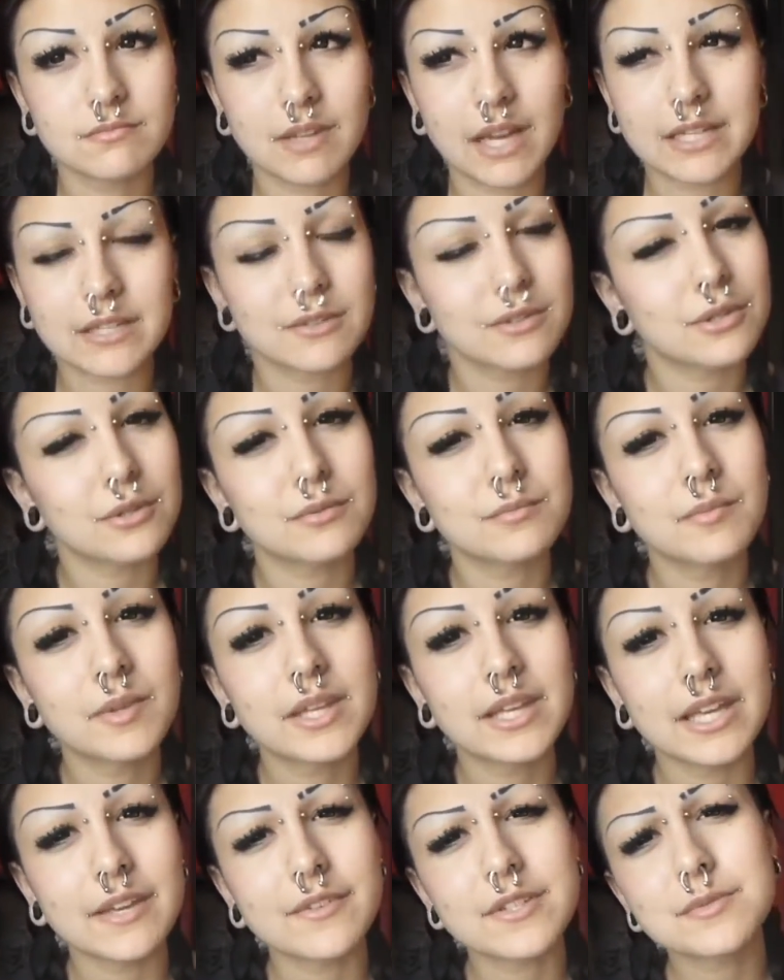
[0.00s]
I don't know
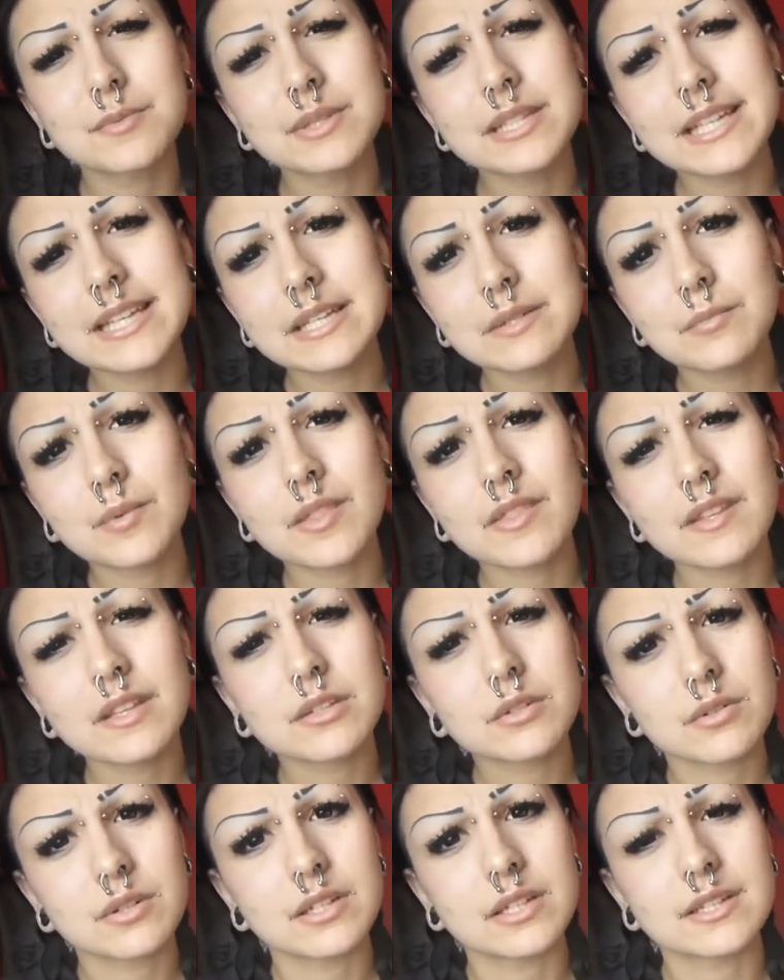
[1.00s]
if it's really in with the
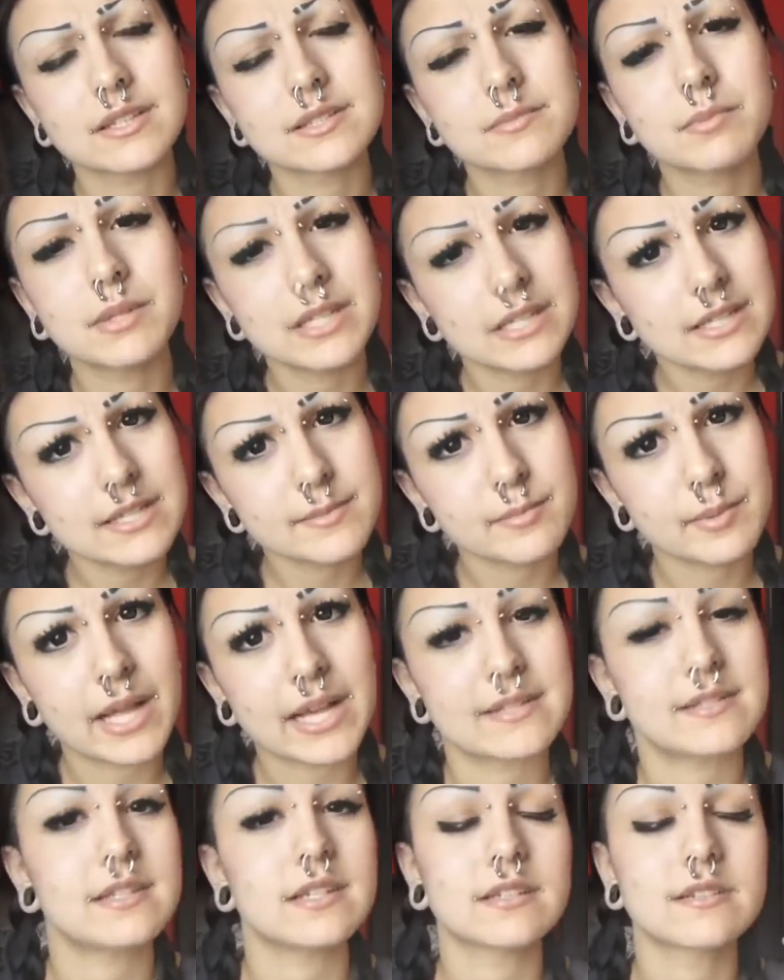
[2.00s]
acrylics, but it is
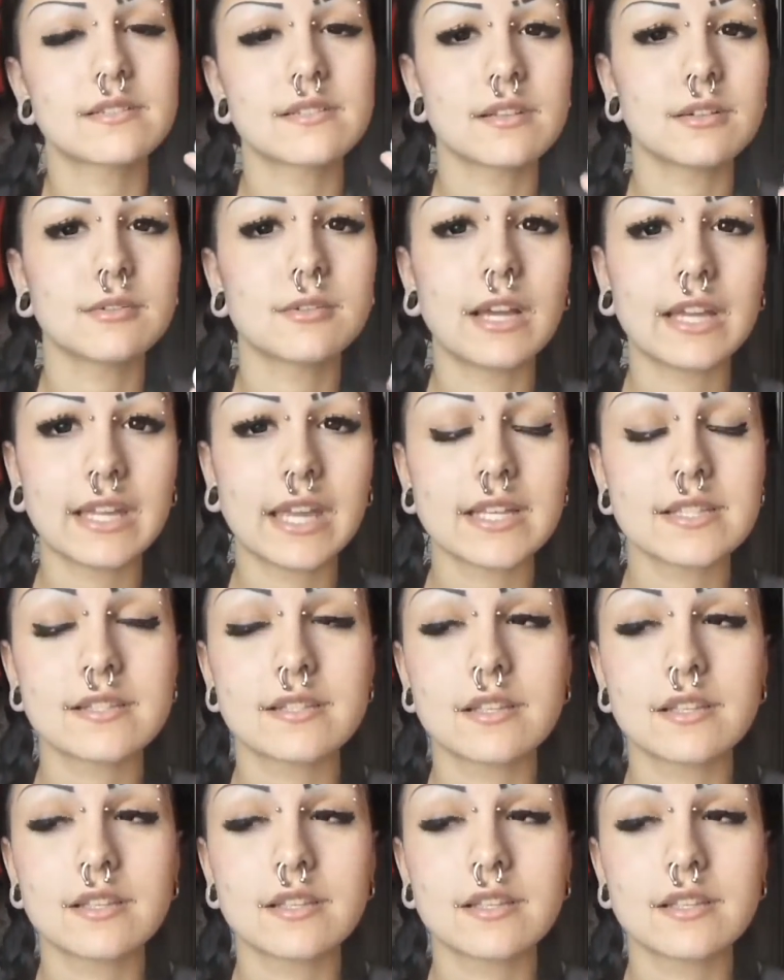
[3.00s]
plastic, so I guess